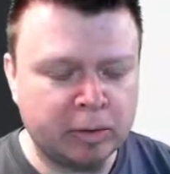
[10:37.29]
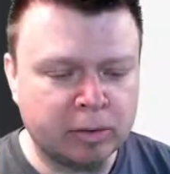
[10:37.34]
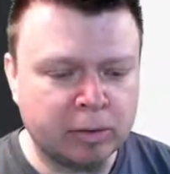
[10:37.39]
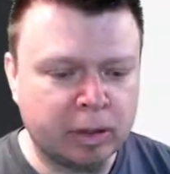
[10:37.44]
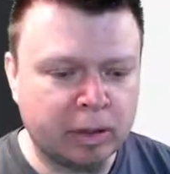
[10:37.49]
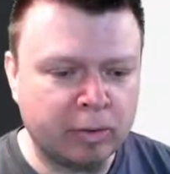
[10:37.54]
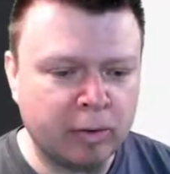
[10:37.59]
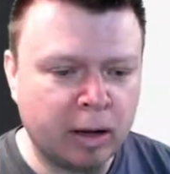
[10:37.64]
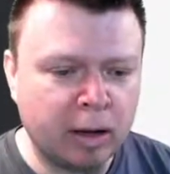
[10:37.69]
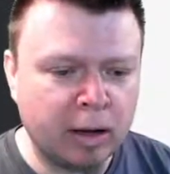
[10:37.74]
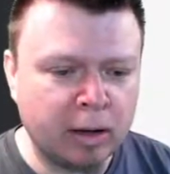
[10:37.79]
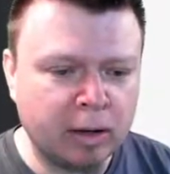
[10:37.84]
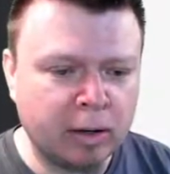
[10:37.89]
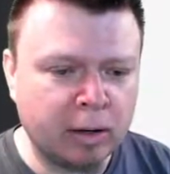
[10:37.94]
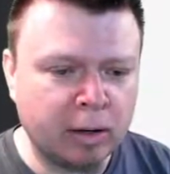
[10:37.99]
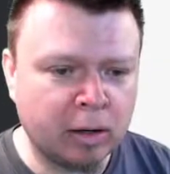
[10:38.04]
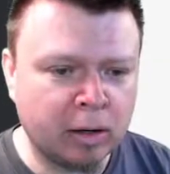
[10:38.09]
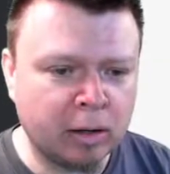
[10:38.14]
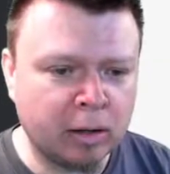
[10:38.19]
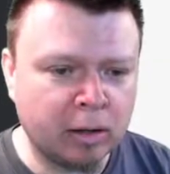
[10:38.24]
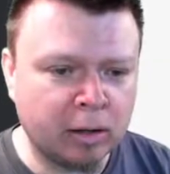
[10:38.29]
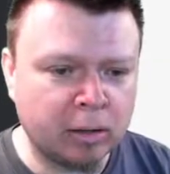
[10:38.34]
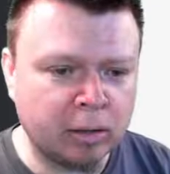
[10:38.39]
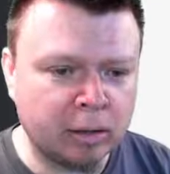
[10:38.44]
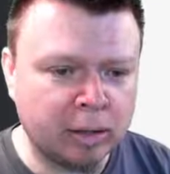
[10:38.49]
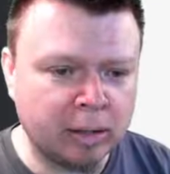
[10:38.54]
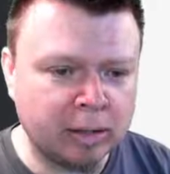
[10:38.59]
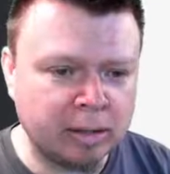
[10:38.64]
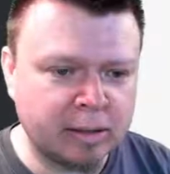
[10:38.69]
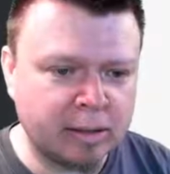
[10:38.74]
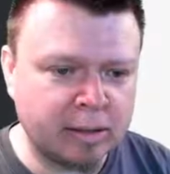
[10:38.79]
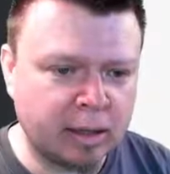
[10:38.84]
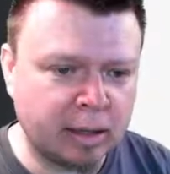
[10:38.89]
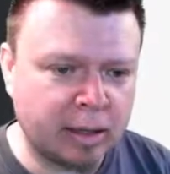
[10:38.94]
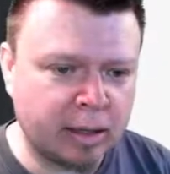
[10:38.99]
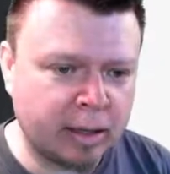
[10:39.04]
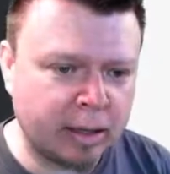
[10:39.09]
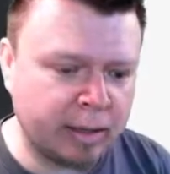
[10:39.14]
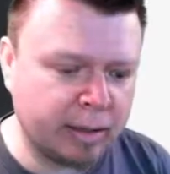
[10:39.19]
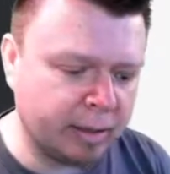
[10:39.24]
So if I go and
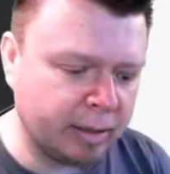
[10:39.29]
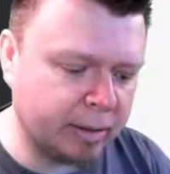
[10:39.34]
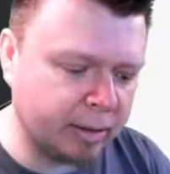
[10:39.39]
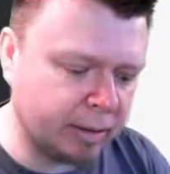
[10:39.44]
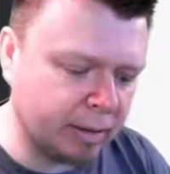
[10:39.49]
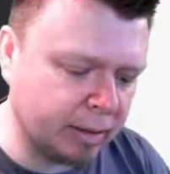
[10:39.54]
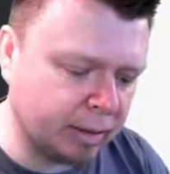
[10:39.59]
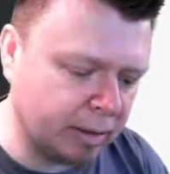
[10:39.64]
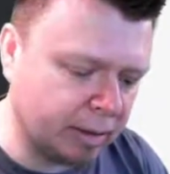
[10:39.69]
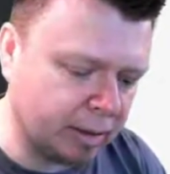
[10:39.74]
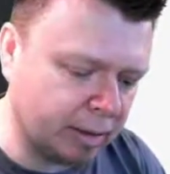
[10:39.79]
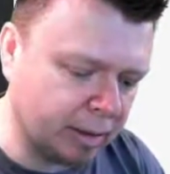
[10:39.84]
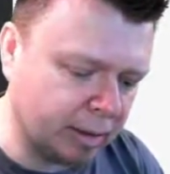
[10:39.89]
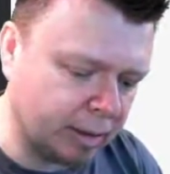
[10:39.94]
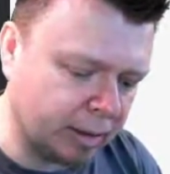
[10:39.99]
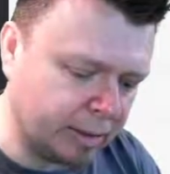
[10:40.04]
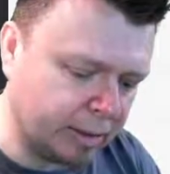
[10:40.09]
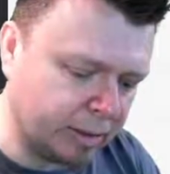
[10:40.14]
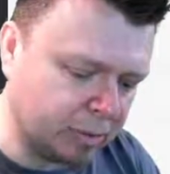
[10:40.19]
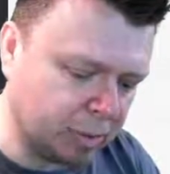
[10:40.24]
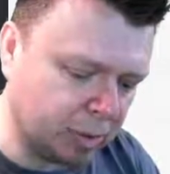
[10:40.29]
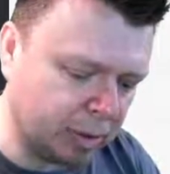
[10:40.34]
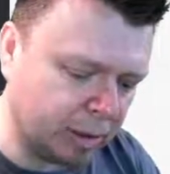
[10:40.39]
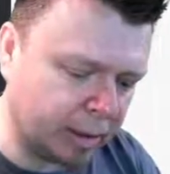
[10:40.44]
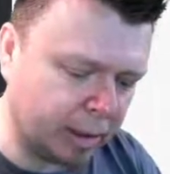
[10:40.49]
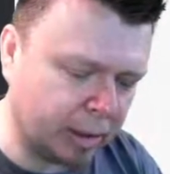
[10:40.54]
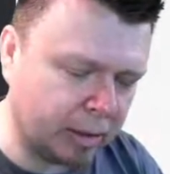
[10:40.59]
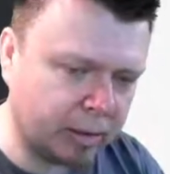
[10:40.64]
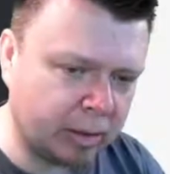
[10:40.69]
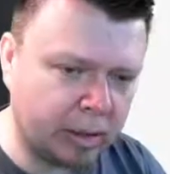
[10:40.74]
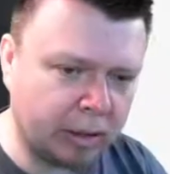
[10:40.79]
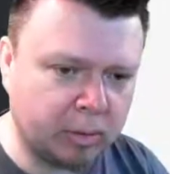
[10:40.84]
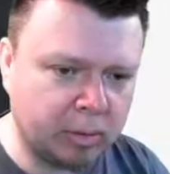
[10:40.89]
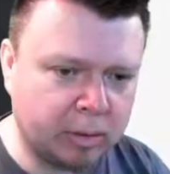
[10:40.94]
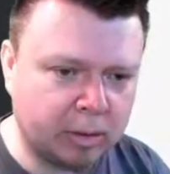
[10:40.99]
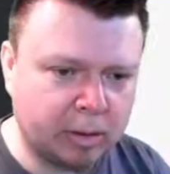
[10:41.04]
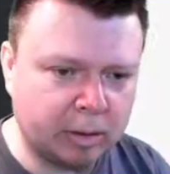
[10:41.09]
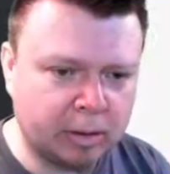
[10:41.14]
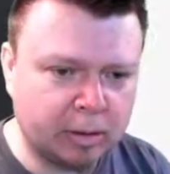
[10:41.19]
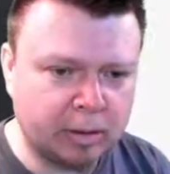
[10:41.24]
say, let's work out
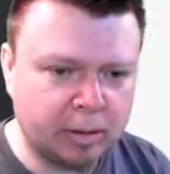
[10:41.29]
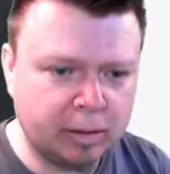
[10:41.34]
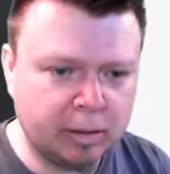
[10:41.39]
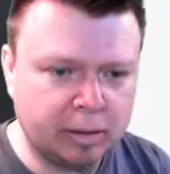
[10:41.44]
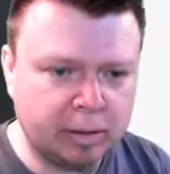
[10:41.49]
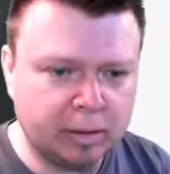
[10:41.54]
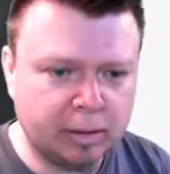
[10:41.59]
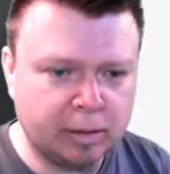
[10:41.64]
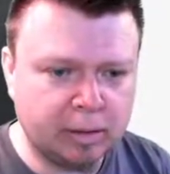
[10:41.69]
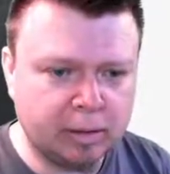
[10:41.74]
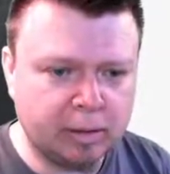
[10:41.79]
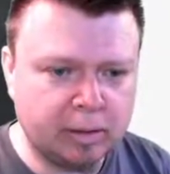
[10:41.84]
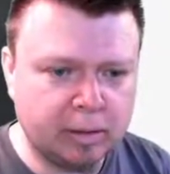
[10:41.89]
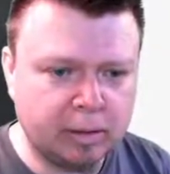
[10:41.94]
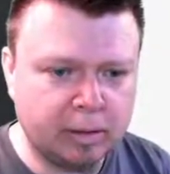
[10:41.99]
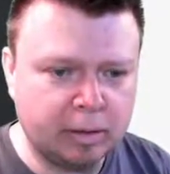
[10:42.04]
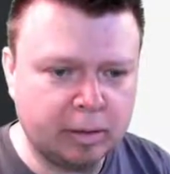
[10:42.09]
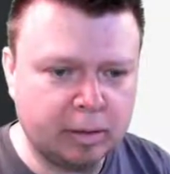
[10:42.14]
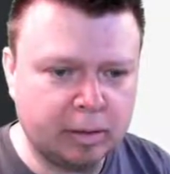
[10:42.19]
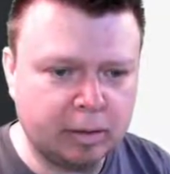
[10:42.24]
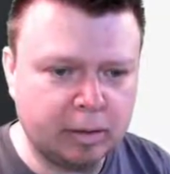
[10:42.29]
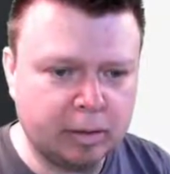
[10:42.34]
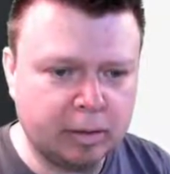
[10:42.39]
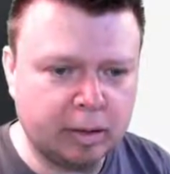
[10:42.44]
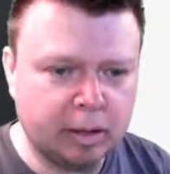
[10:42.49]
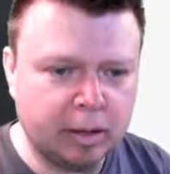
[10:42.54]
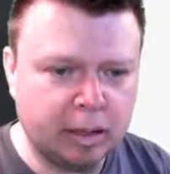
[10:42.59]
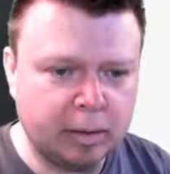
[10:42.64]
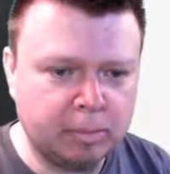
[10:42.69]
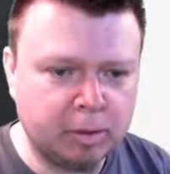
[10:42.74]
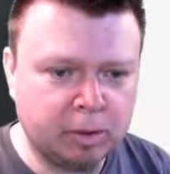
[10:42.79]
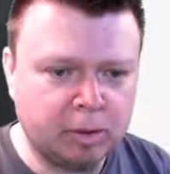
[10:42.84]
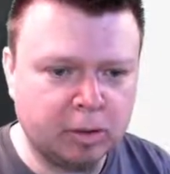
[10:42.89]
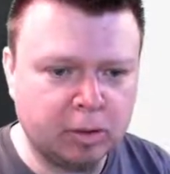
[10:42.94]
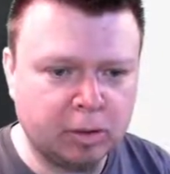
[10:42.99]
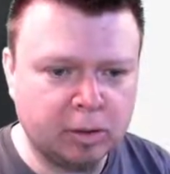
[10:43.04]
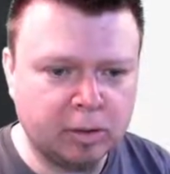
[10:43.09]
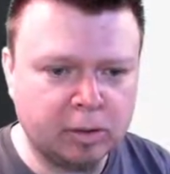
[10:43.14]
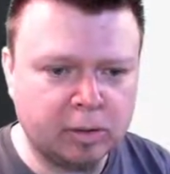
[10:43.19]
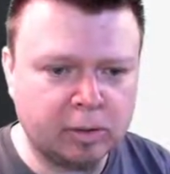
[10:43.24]
our labor
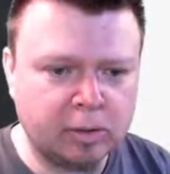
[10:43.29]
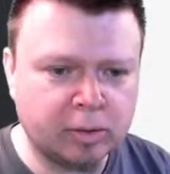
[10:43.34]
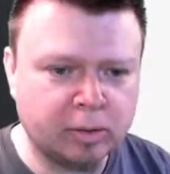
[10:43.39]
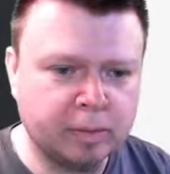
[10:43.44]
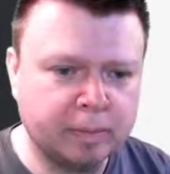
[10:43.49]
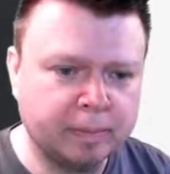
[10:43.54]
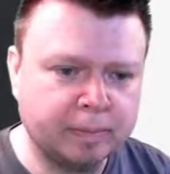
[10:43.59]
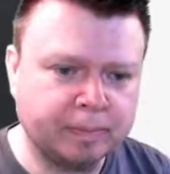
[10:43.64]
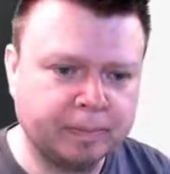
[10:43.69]
costs.